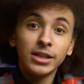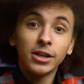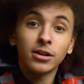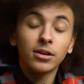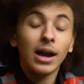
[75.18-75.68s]
to
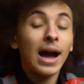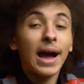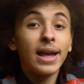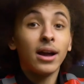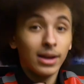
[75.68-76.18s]
hear,
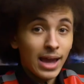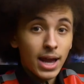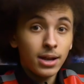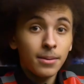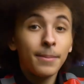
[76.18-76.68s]
I
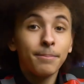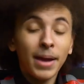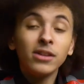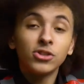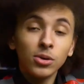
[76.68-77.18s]
again
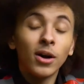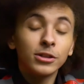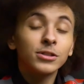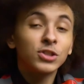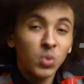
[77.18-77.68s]
paid
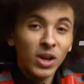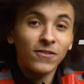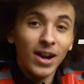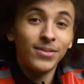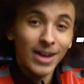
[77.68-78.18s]

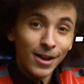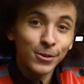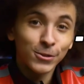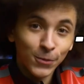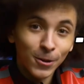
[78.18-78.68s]

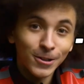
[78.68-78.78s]
$225 for,